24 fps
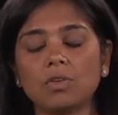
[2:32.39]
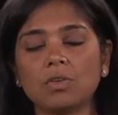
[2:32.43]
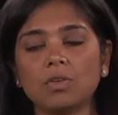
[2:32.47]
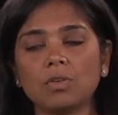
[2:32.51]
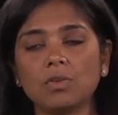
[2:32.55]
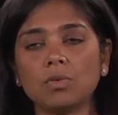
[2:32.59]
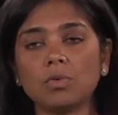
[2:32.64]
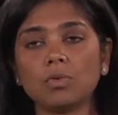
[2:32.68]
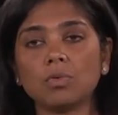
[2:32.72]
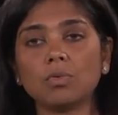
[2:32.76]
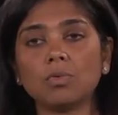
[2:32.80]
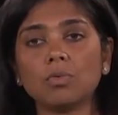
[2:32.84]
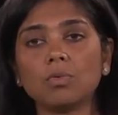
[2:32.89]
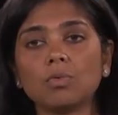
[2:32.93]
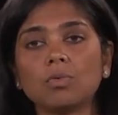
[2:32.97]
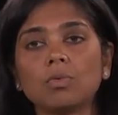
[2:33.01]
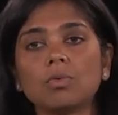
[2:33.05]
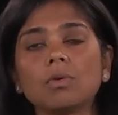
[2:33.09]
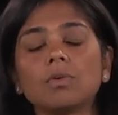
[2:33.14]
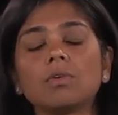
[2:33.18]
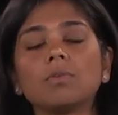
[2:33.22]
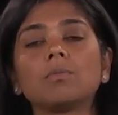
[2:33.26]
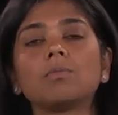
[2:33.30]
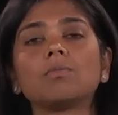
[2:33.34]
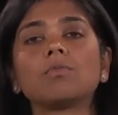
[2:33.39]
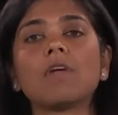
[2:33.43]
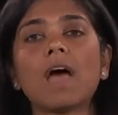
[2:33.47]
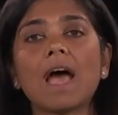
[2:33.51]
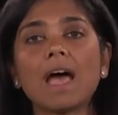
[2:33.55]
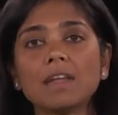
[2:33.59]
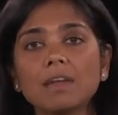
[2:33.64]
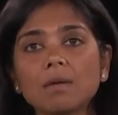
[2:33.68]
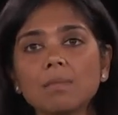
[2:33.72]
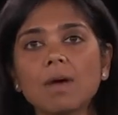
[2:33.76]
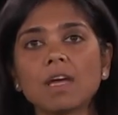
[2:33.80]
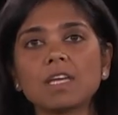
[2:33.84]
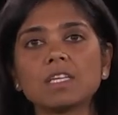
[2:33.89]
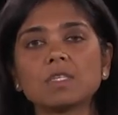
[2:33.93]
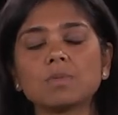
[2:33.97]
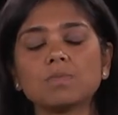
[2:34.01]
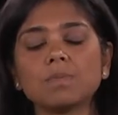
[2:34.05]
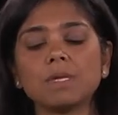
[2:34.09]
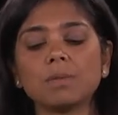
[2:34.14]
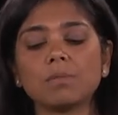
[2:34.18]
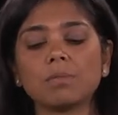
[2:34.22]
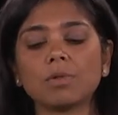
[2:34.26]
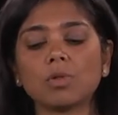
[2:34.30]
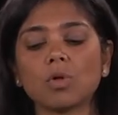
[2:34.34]
You randomize
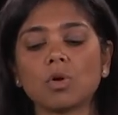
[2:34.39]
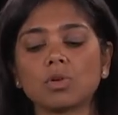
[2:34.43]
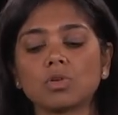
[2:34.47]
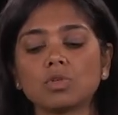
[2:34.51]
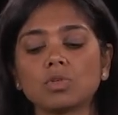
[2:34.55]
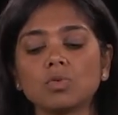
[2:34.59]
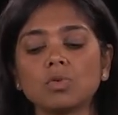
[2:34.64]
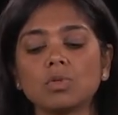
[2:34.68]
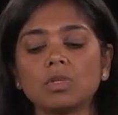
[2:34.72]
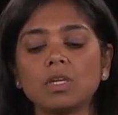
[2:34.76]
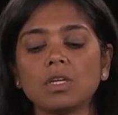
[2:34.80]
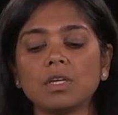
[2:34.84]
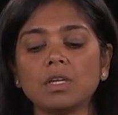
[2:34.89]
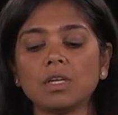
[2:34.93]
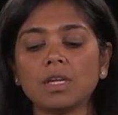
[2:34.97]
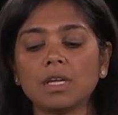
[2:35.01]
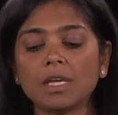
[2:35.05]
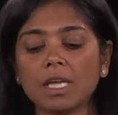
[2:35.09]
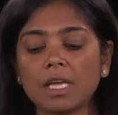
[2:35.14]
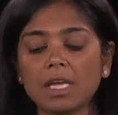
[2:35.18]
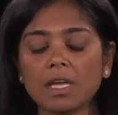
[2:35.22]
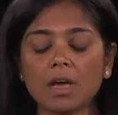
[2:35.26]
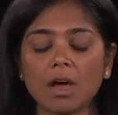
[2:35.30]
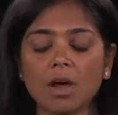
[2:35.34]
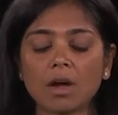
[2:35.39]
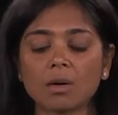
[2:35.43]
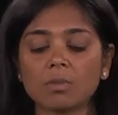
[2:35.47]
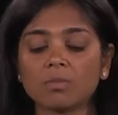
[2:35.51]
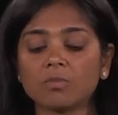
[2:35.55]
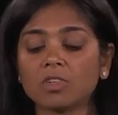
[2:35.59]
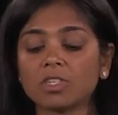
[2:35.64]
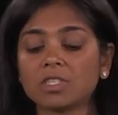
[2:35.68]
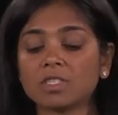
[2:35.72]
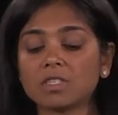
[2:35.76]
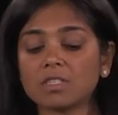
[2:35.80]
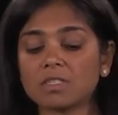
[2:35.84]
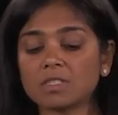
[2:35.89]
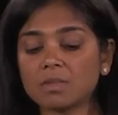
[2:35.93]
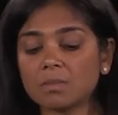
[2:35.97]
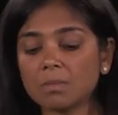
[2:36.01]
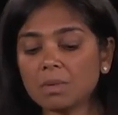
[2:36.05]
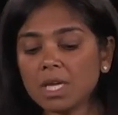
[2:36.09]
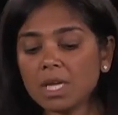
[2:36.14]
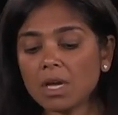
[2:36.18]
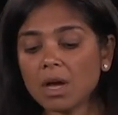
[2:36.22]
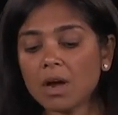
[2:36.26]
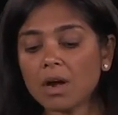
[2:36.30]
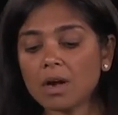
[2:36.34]
people onto the A arm versus the
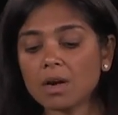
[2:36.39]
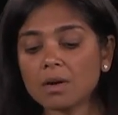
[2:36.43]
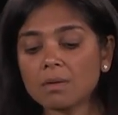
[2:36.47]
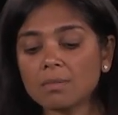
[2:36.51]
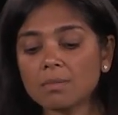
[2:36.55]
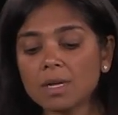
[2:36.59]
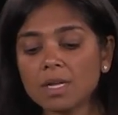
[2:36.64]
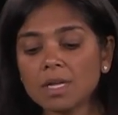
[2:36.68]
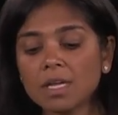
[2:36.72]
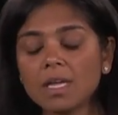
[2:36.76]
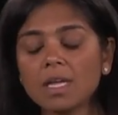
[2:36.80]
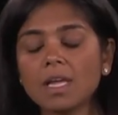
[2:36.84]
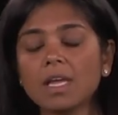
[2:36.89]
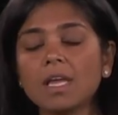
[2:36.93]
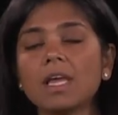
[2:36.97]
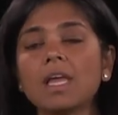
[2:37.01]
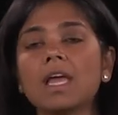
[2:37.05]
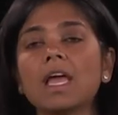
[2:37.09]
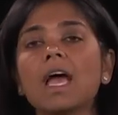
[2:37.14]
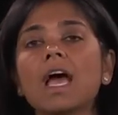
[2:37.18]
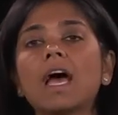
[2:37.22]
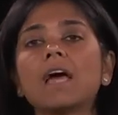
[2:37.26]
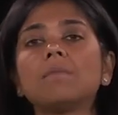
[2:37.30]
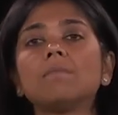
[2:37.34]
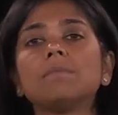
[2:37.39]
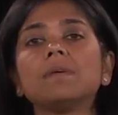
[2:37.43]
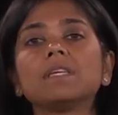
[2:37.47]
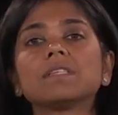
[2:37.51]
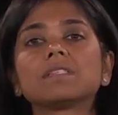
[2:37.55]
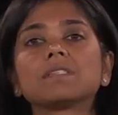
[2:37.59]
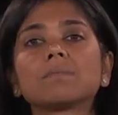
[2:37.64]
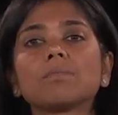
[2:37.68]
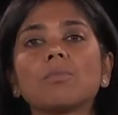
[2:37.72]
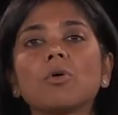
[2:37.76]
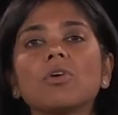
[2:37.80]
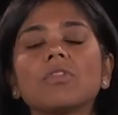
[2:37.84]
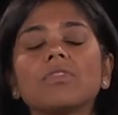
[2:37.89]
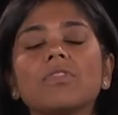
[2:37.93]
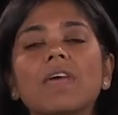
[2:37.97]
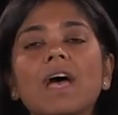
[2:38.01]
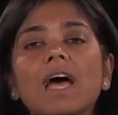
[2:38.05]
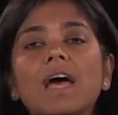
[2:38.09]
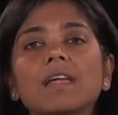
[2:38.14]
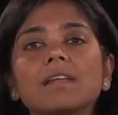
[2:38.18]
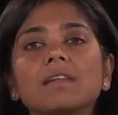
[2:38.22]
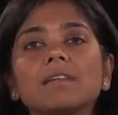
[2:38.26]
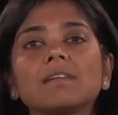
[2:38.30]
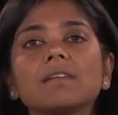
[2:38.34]
B arm and based upon
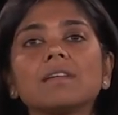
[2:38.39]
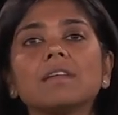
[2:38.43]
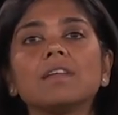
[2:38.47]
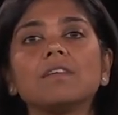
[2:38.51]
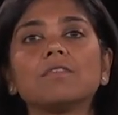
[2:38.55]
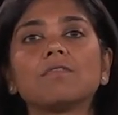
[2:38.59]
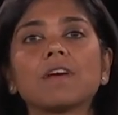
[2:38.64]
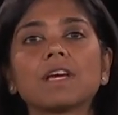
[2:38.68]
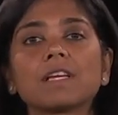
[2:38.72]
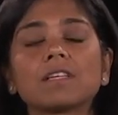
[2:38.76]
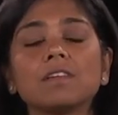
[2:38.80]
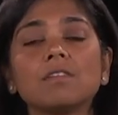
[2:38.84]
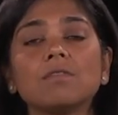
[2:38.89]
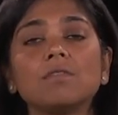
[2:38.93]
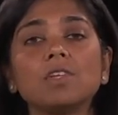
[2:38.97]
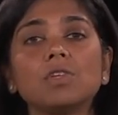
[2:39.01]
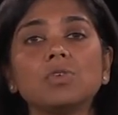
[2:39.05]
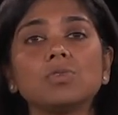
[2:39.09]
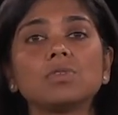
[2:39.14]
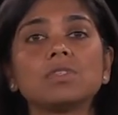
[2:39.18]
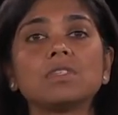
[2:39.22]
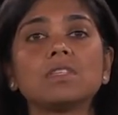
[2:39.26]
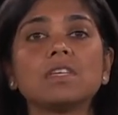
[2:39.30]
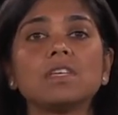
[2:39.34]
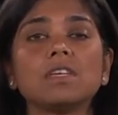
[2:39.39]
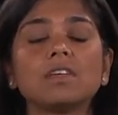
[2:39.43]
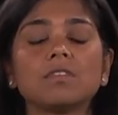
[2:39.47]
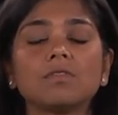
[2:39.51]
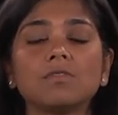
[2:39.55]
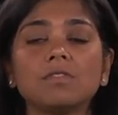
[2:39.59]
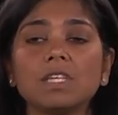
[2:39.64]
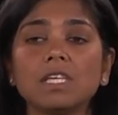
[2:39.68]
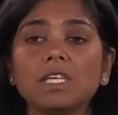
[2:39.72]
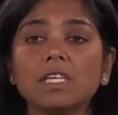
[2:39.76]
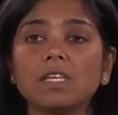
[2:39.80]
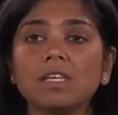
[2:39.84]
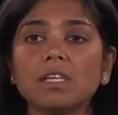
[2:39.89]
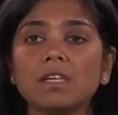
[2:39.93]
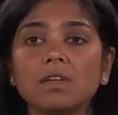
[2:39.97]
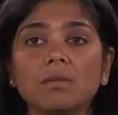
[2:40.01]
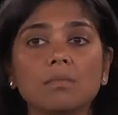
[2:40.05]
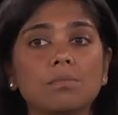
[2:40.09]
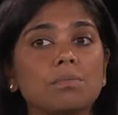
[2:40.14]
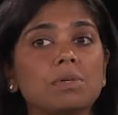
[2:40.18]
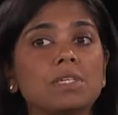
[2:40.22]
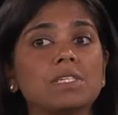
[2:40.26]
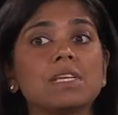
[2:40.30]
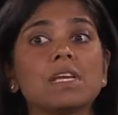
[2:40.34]
that, effectively, you see if the
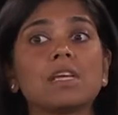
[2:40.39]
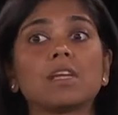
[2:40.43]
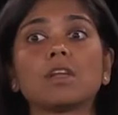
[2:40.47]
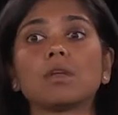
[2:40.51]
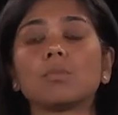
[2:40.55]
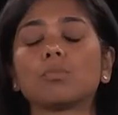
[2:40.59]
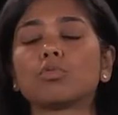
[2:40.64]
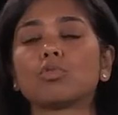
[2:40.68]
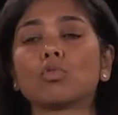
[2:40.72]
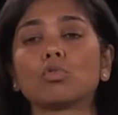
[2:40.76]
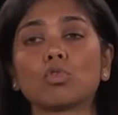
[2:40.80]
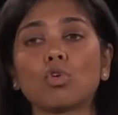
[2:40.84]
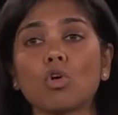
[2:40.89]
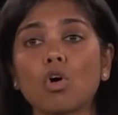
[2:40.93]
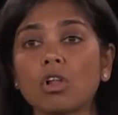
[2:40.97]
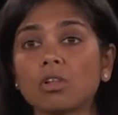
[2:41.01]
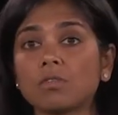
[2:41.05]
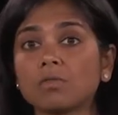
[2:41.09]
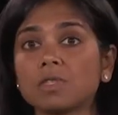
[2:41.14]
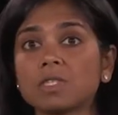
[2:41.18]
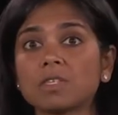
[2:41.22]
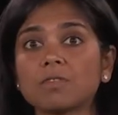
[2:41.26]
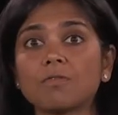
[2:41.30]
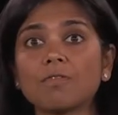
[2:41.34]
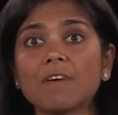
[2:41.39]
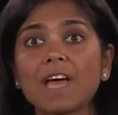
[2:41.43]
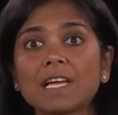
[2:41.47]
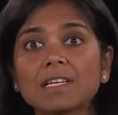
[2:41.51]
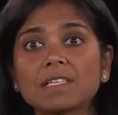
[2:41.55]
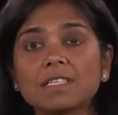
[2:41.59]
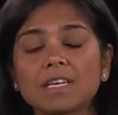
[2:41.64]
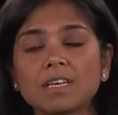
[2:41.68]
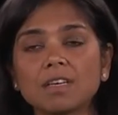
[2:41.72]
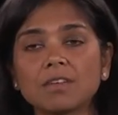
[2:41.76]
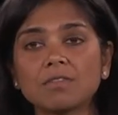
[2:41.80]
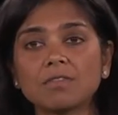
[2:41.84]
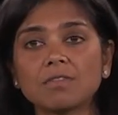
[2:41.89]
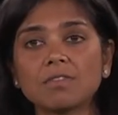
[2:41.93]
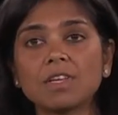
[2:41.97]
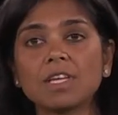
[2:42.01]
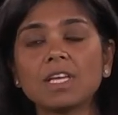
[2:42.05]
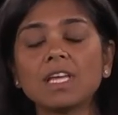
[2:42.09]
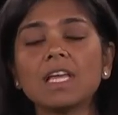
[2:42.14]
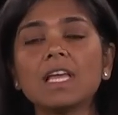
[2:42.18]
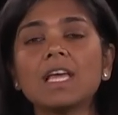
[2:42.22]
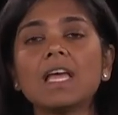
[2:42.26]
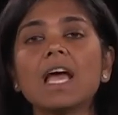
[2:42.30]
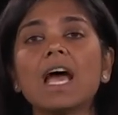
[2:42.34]
particular protocol was effective.
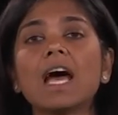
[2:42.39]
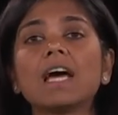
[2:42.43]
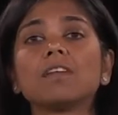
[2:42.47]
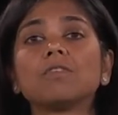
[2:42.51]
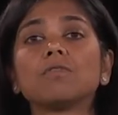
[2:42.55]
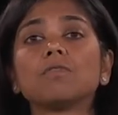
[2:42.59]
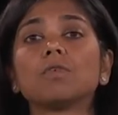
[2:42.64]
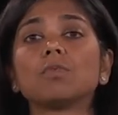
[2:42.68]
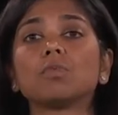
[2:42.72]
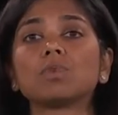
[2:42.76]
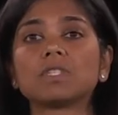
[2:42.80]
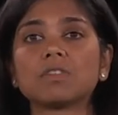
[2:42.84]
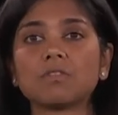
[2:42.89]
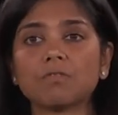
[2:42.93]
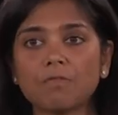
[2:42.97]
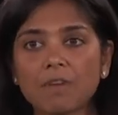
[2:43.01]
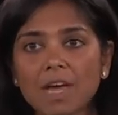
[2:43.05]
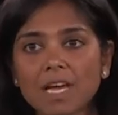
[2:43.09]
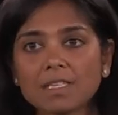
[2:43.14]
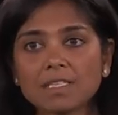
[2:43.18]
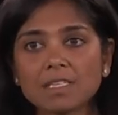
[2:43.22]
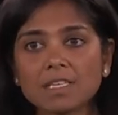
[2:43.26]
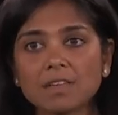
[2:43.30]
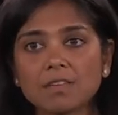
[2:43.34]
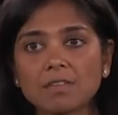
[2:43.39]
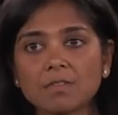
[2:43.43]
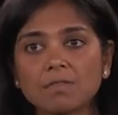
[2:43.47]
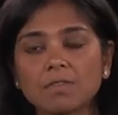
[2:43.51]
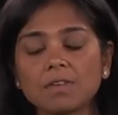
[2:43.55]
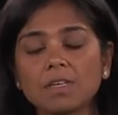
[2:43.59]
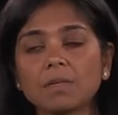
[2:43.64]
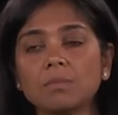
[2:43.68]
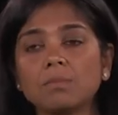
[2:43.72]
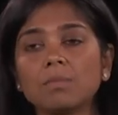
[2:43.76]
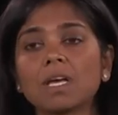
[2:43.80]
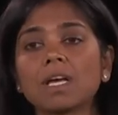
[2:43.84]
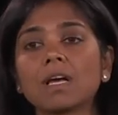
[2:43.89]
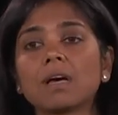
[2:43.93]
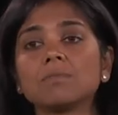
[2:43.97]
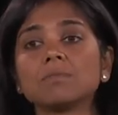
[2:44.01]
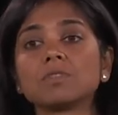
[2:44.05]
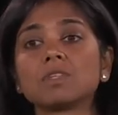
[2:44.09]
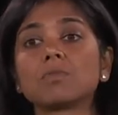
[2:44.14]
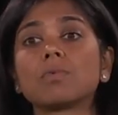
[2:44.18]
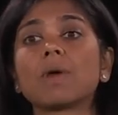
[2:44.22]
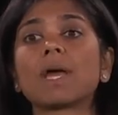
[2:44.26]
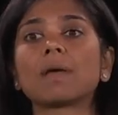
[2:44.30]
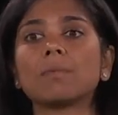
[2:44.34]
And if it was effective, it
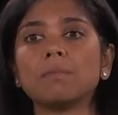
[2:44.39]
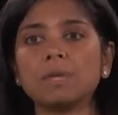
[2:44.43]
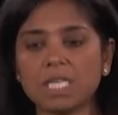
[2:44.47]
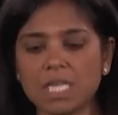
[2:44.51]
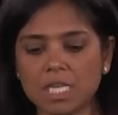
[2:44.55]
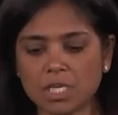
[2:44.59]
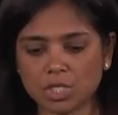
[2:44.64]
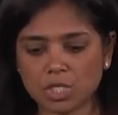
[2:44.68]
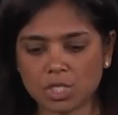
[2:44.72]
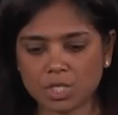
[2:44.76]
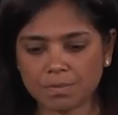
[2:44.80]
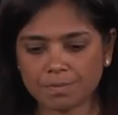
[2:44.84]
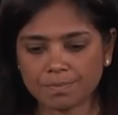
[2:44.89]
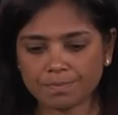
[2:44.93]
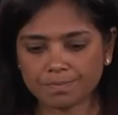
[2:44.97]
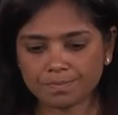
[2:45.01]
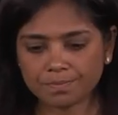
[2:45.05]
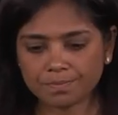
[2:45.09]
becomes a recommendation.